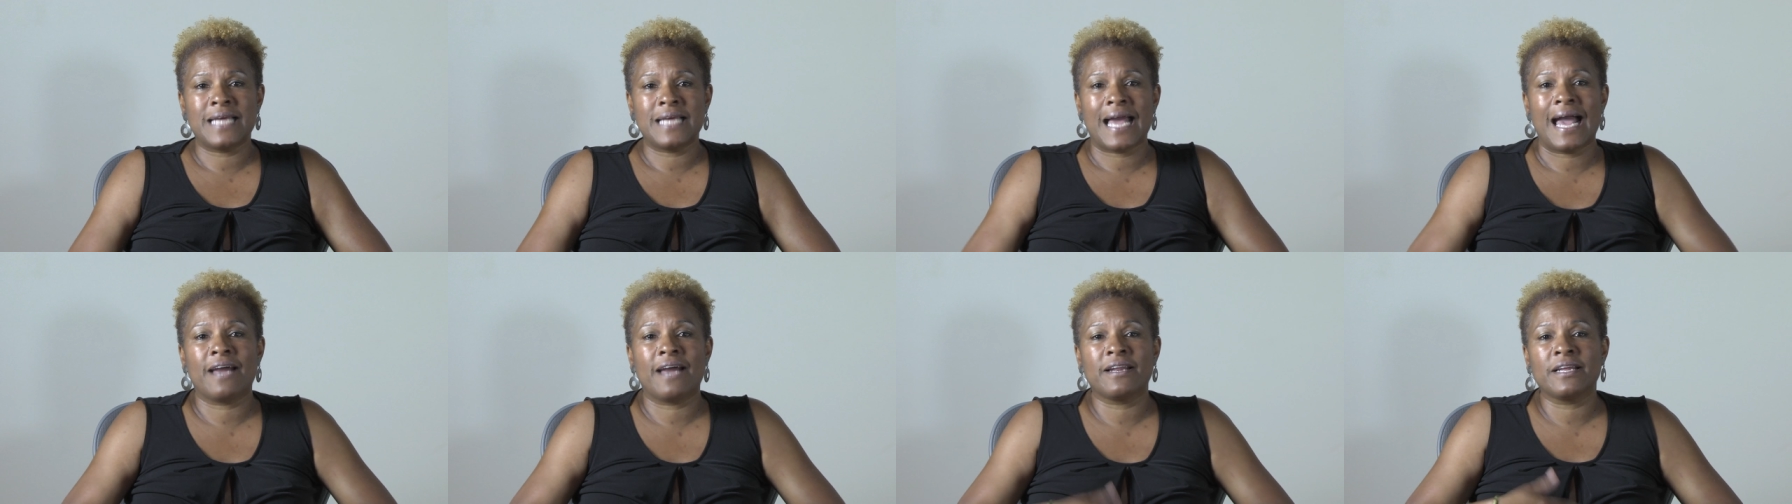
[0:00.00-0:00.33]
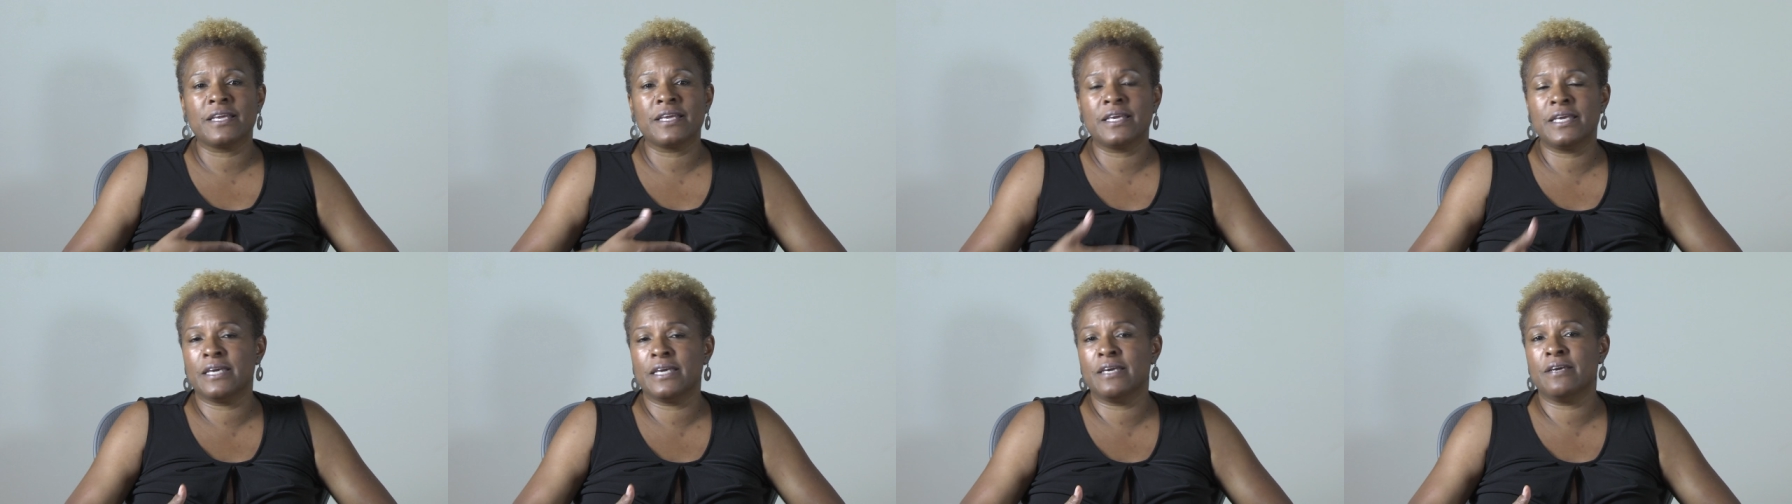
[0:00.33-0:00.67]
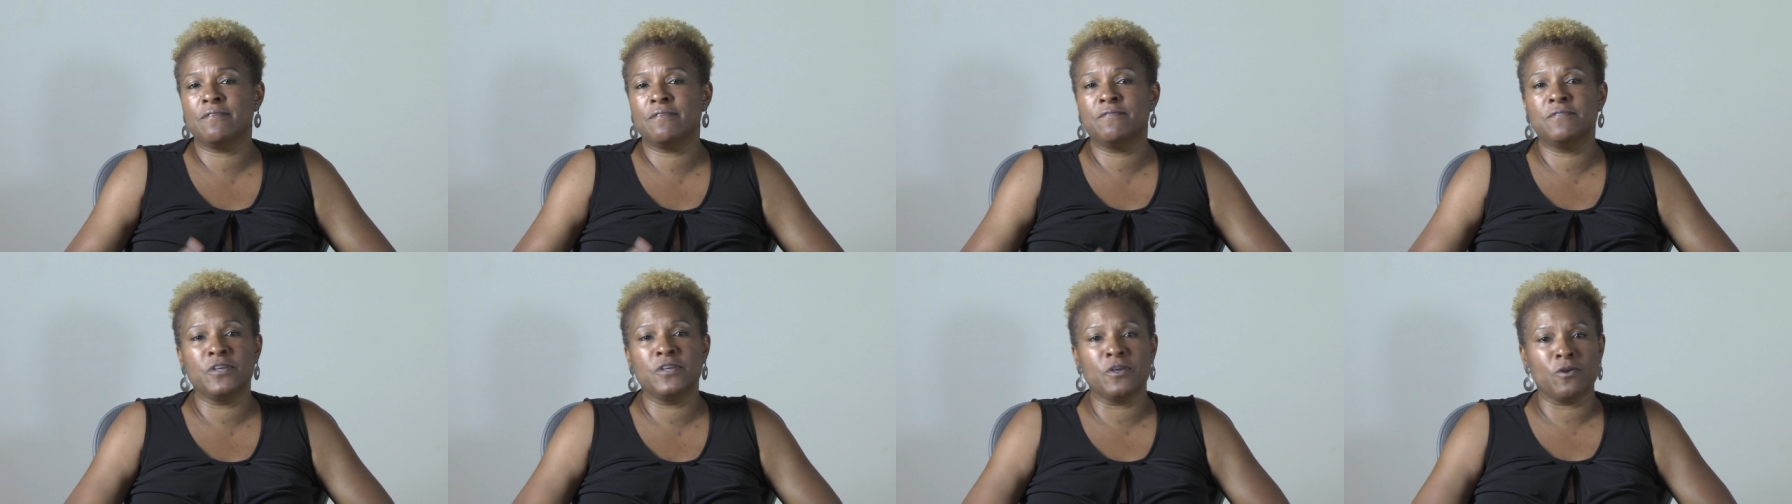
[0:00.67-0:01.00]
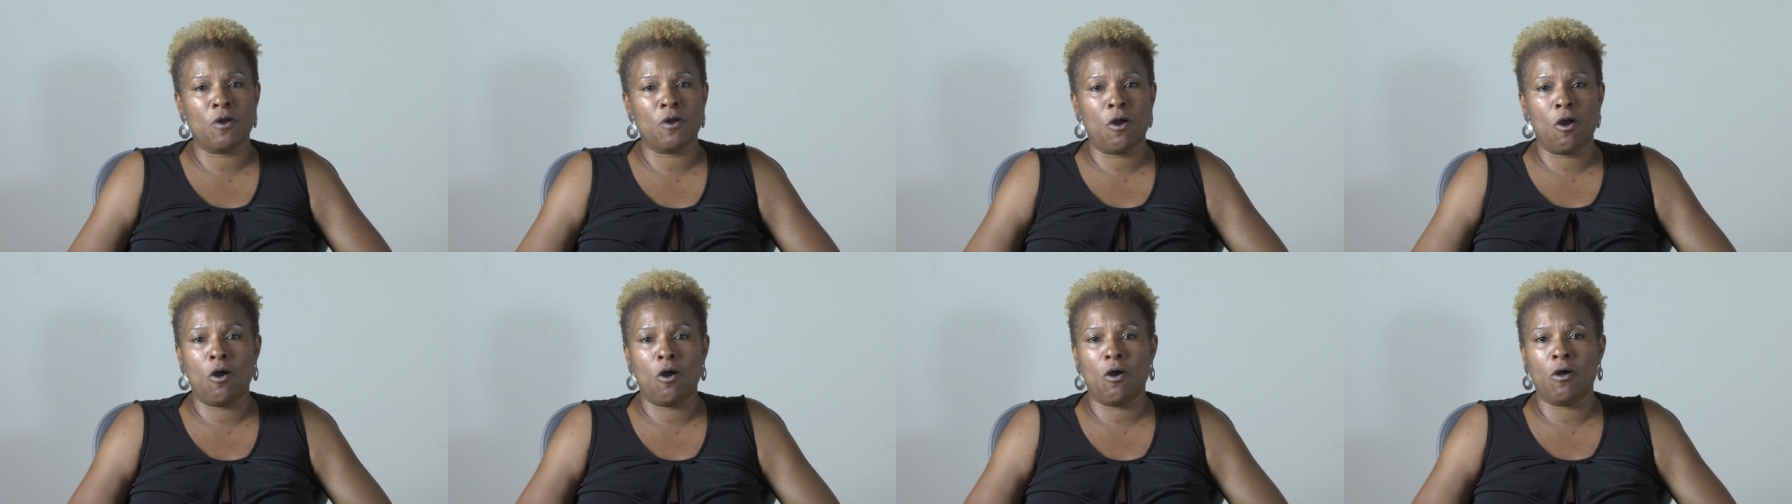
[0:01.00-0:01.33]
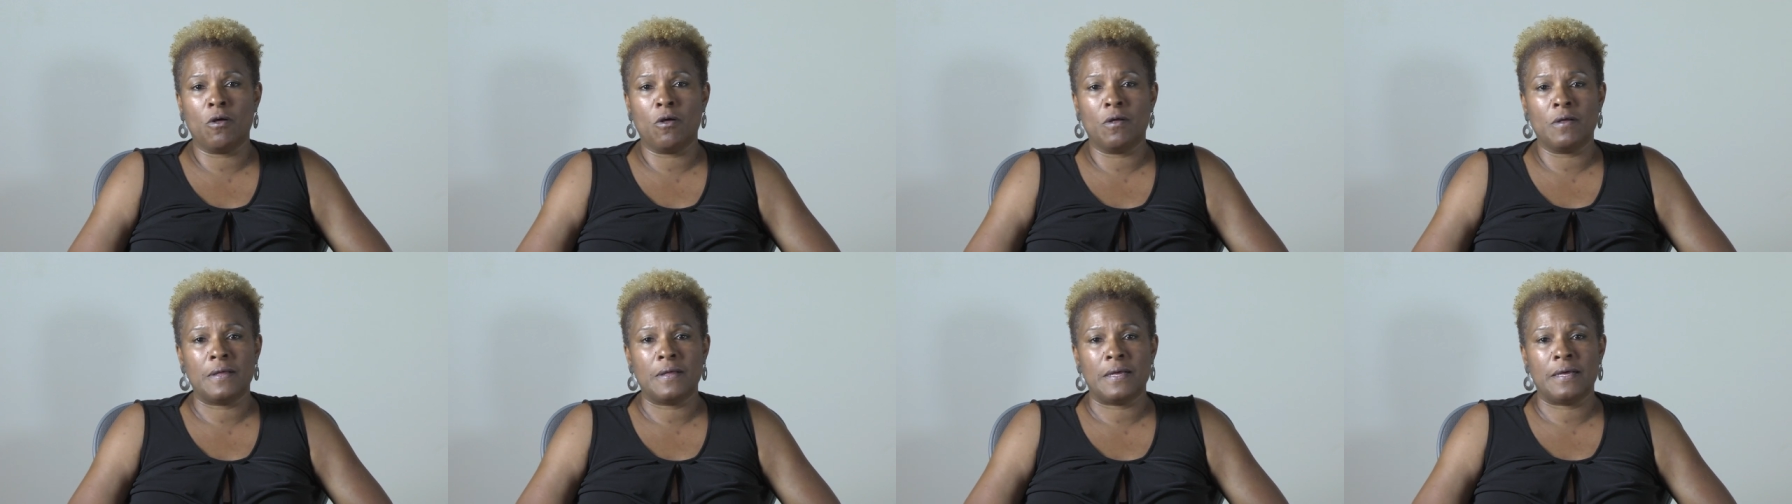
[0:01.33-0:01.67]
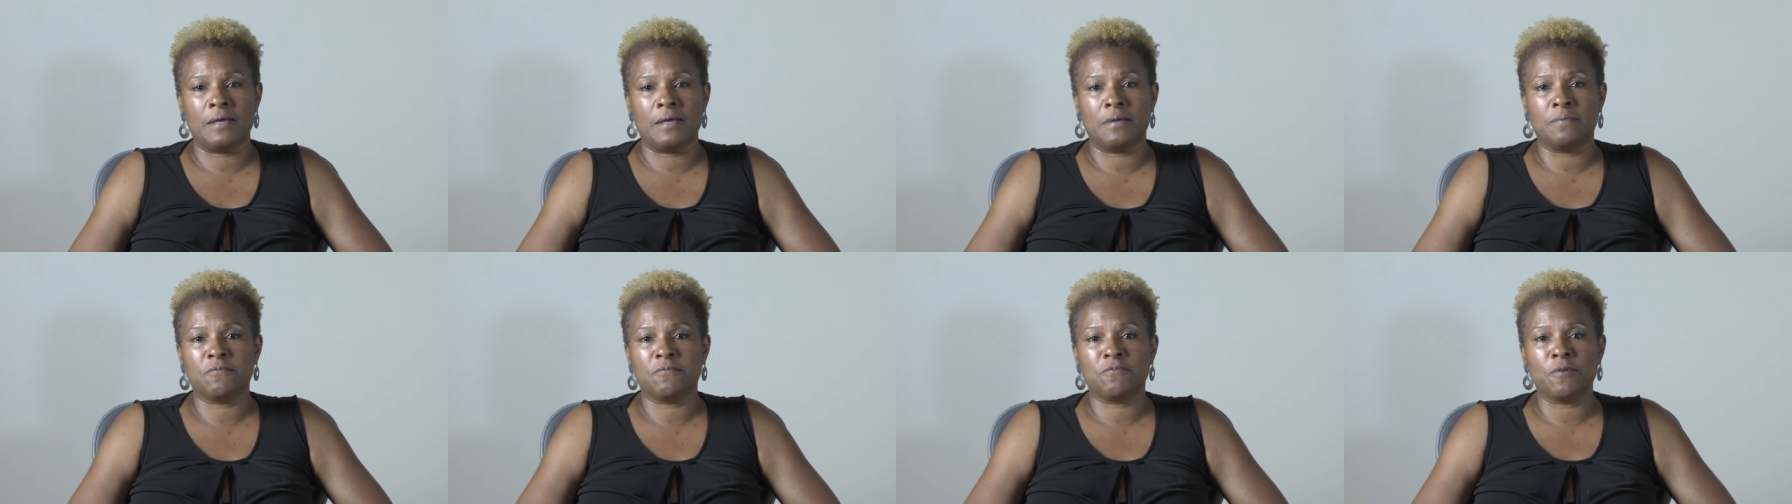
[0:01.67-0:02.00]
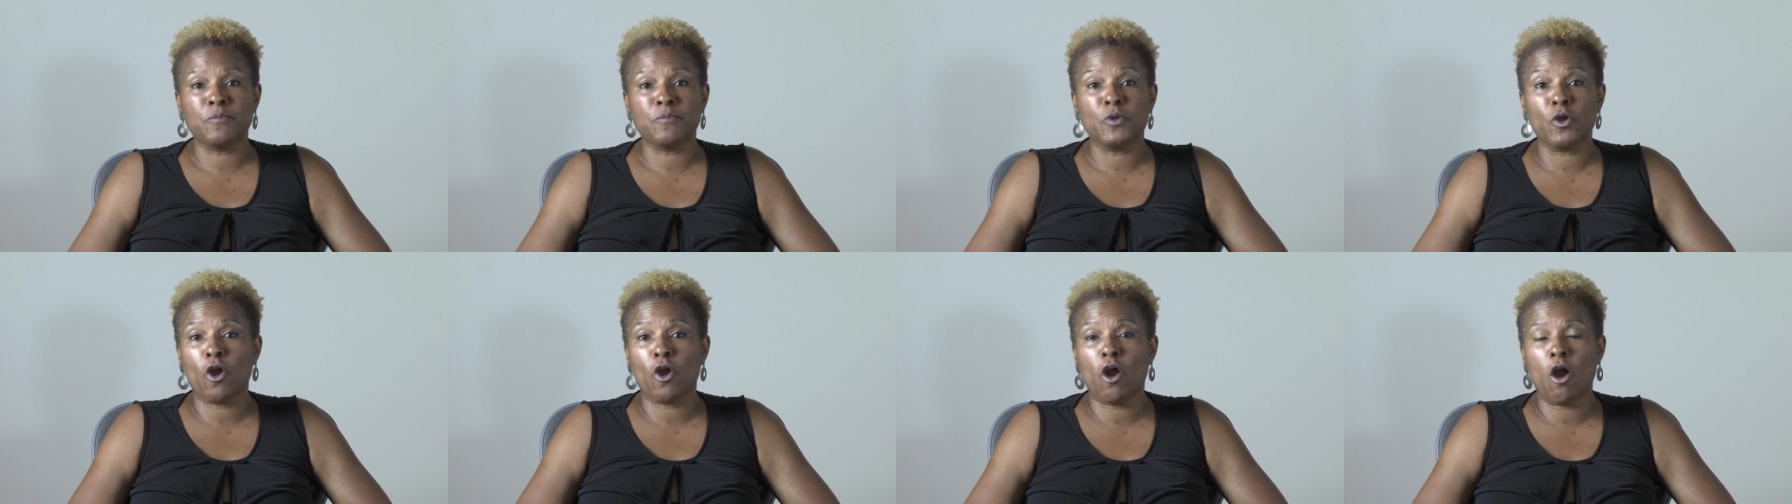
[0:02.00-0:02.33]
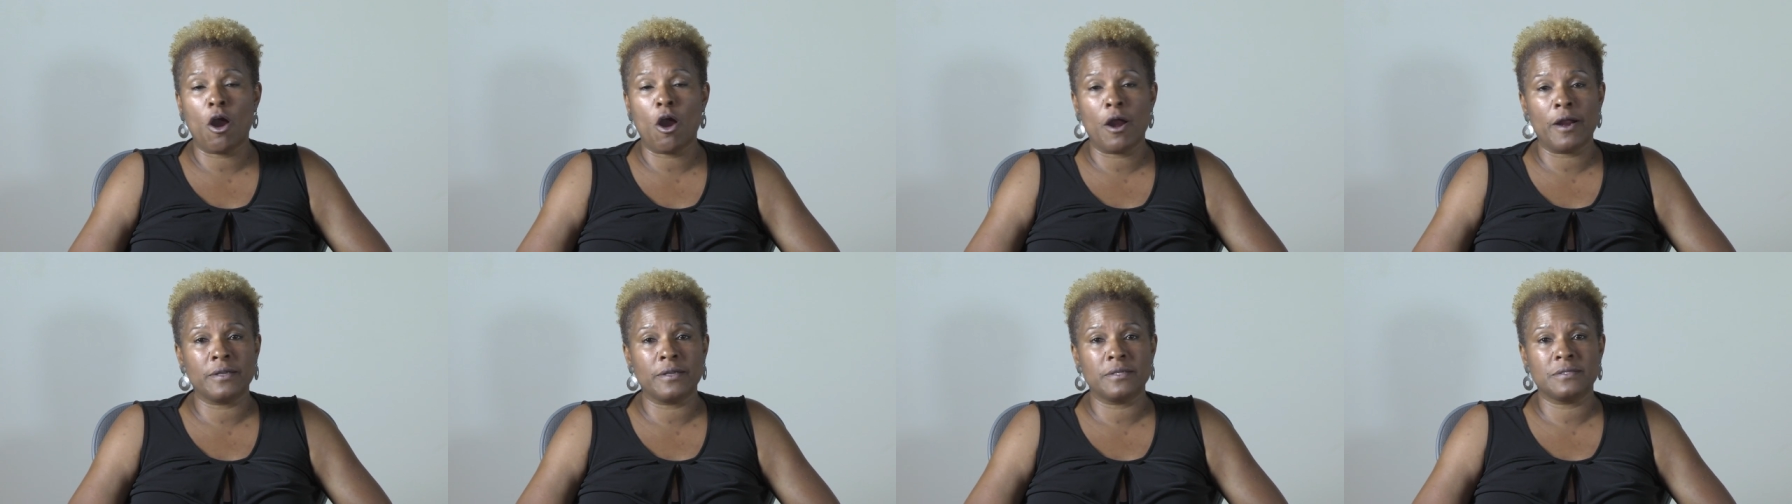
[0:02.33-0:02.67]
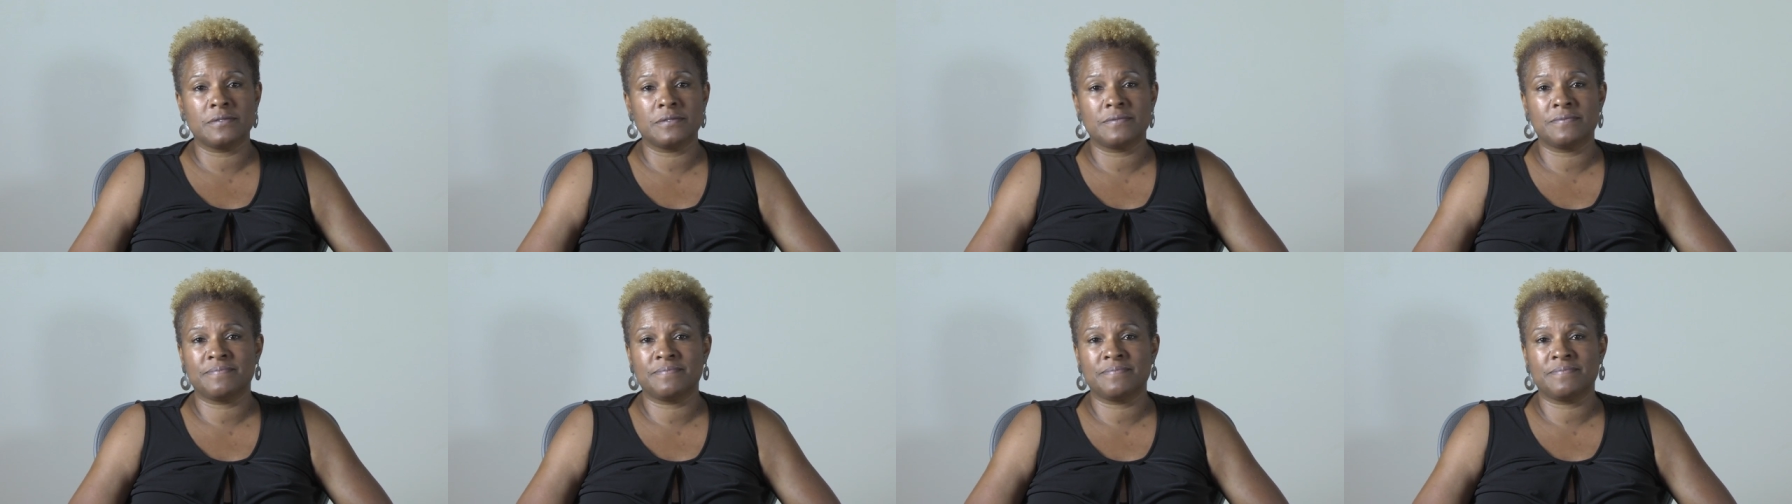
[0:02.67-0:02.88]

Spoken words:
how to give your all from your heart.